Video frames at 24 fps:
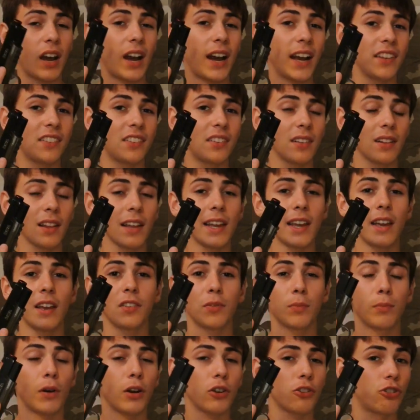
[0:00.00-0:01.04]
isolate as
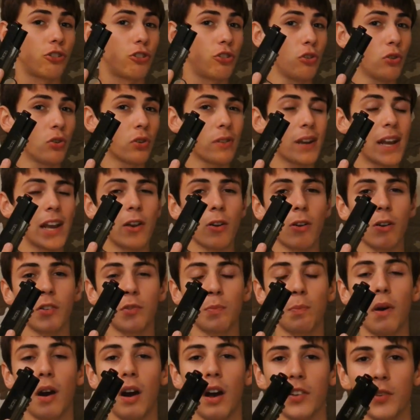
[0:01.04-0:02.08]
much shooter error as
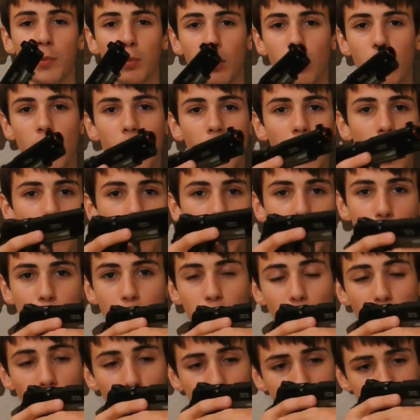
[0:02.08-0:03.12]
possible by
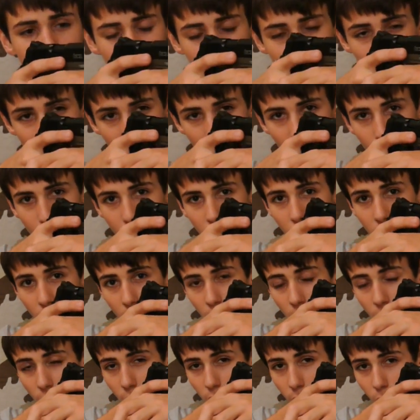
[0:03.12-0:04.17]
propping the gun up
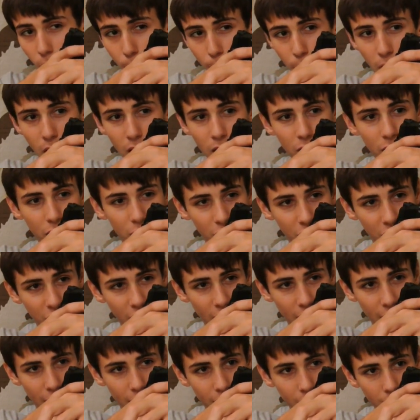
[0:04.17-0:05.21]
on a little box or
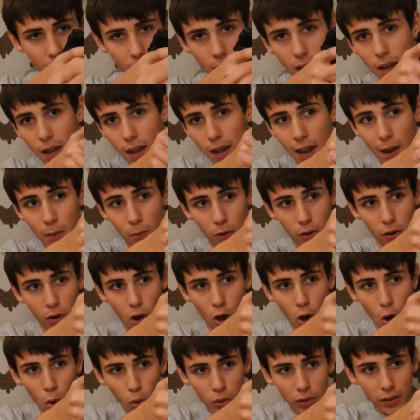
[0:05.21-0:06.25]
stand, and we're going to
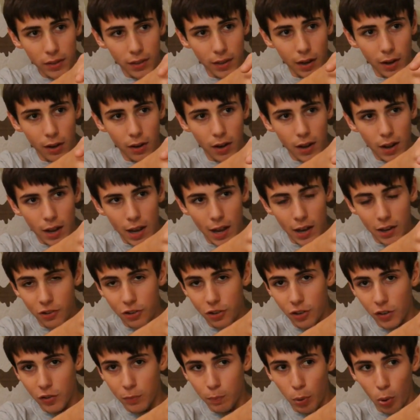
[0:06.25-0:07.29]
hold it there and
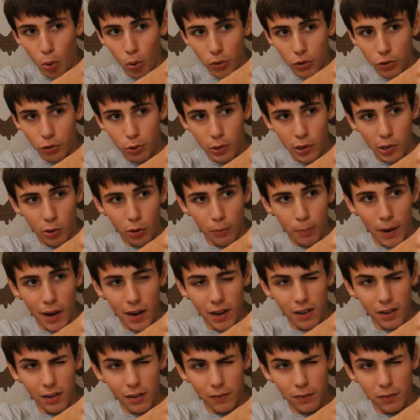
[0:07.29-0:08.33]
just pull the trigger
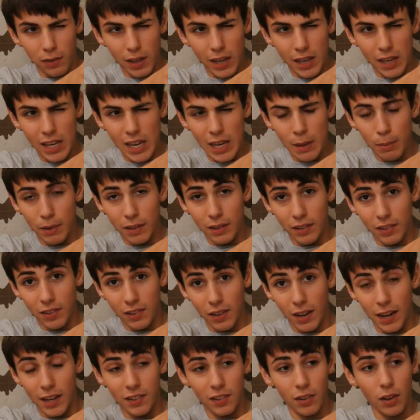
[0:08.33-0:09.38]
repetitively, keeping the
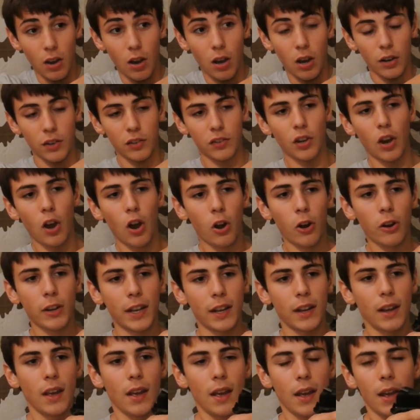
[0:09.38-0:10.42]
sights on
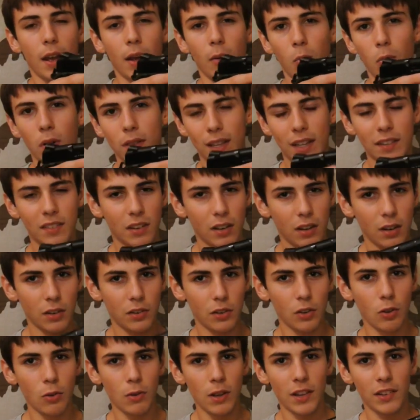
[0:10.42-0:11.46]
target. And what that's going to
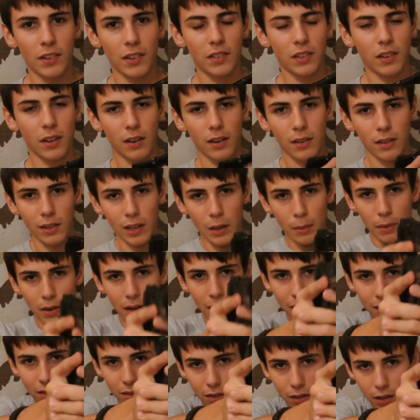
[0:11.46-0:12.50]
do is it's going to
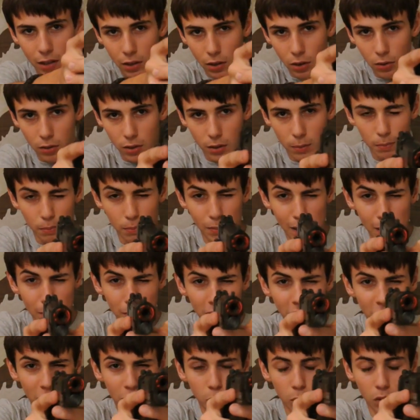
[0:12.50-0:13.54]
eliminate the maybe
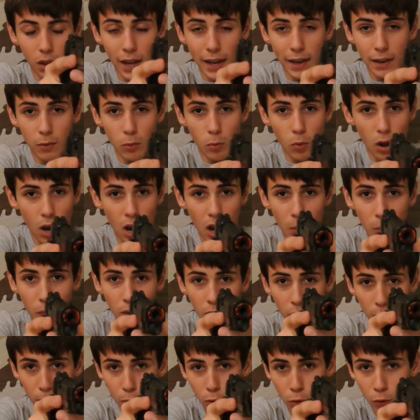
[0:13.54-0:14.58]
slight wobble
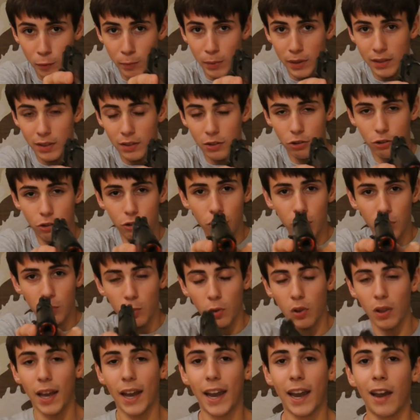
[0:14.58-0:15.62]
or movement the shooter
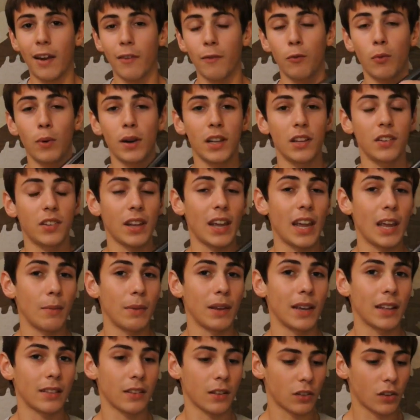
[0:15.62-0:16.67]
will have when he's aiming
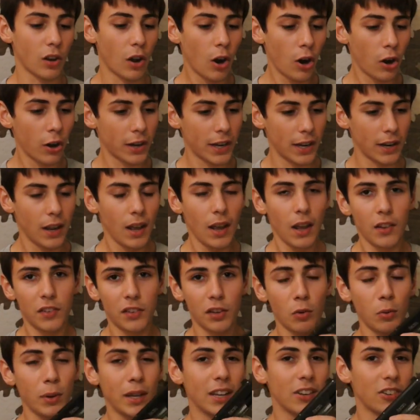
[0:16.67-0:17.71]
at the target, so
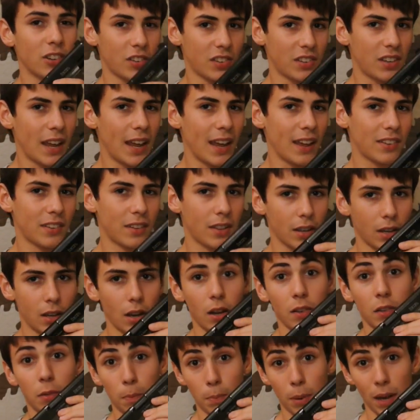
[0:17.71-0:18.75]
we can just test the
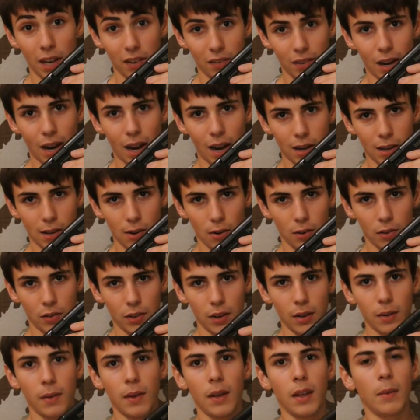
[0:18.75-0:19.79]
gun's base accuracy.
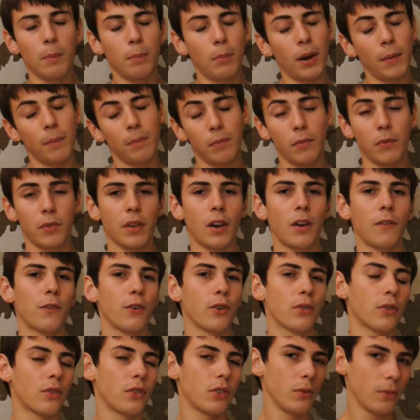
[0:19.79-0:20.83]
But without
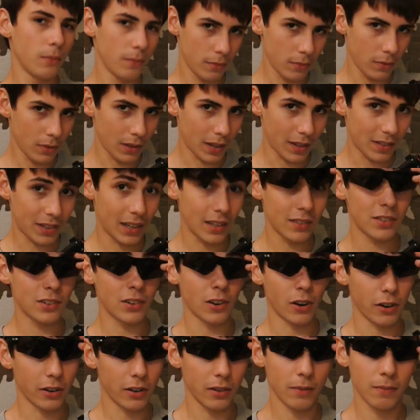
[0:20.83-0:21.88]
further ado, let's get
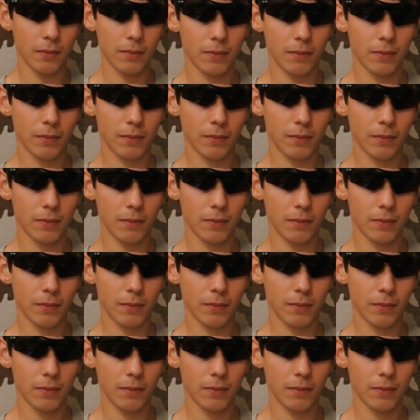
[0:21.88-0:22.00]
started.